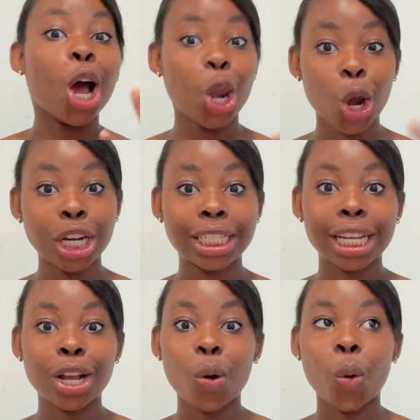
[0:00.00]

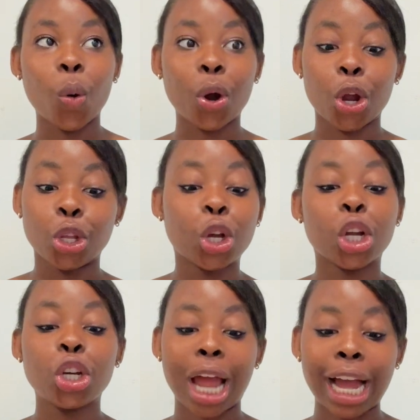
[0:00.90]
allergic or you
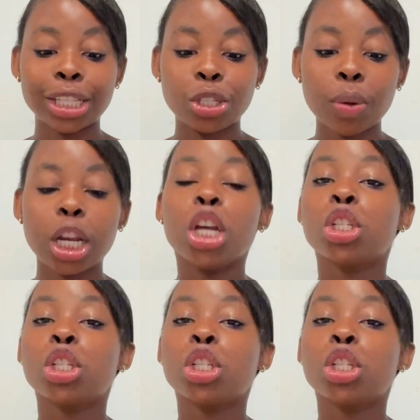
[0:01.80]
could react to it.